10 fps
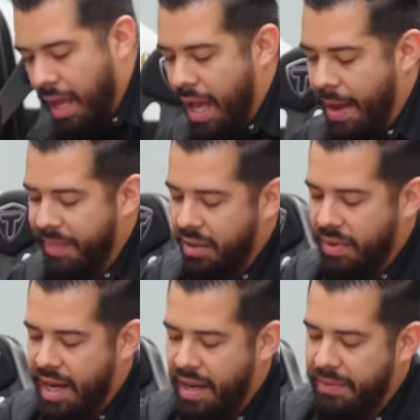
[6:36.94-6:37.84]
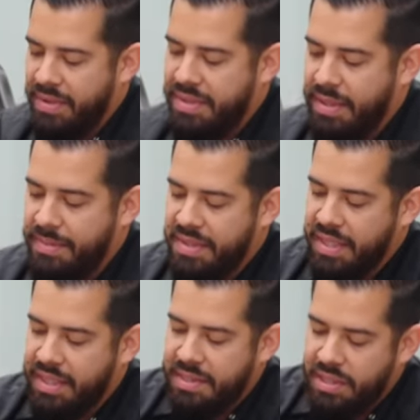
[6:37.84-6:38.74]
I'm gonna grab some
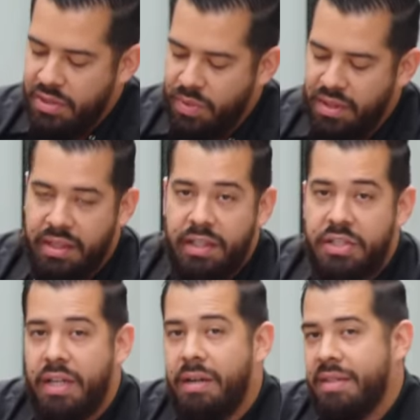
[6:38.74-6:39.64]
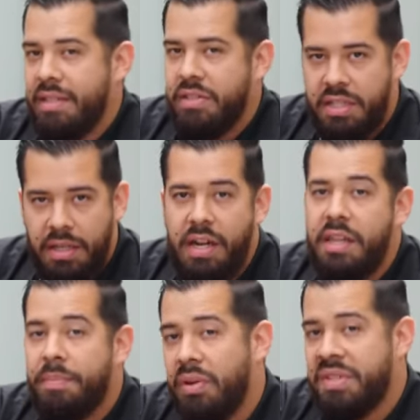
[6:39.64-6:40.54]
Sticky Citrus Wheel Cleaner Gel, and this is just
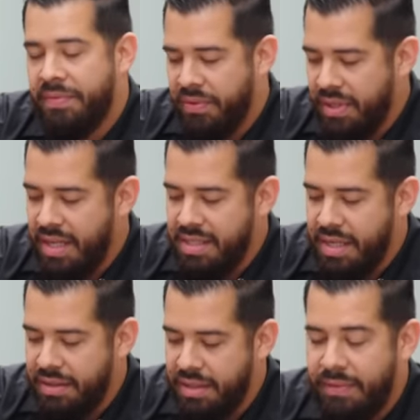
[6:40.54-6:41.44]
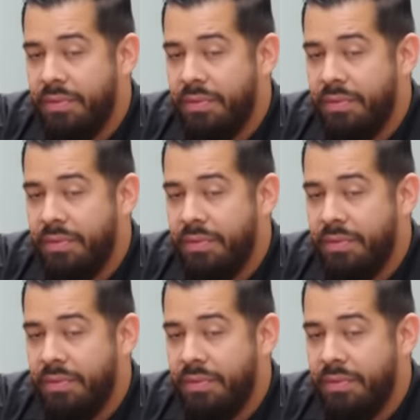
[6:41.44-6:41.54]
another pro tip for you guys out there.